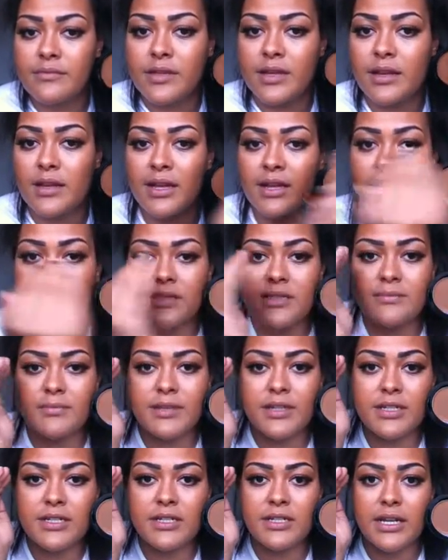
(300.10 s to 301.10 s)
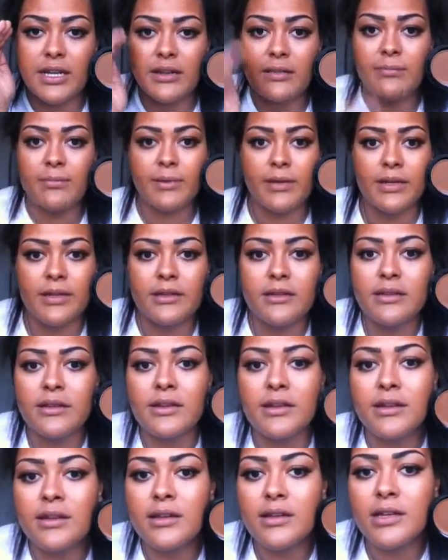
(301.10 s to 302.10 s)
The lighting's a bit shit, but
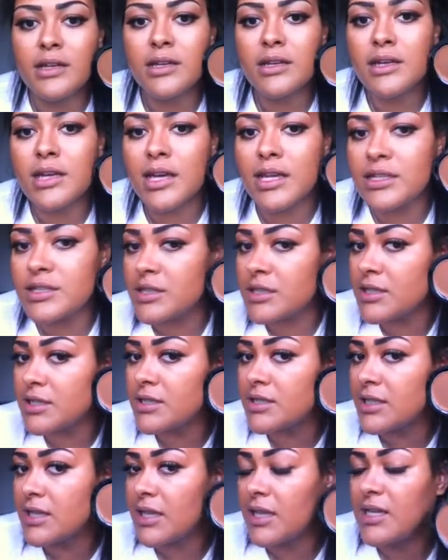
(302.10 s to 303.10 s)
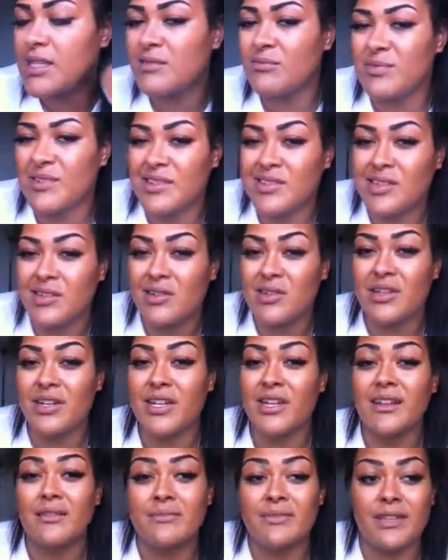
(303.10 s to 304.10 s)
as you can see, it is a bit dark and
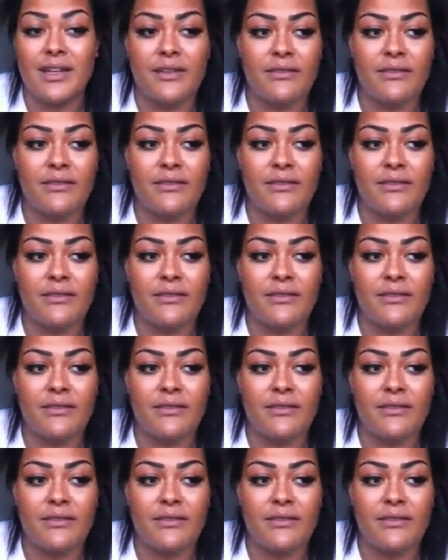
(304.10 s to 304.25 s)
it comes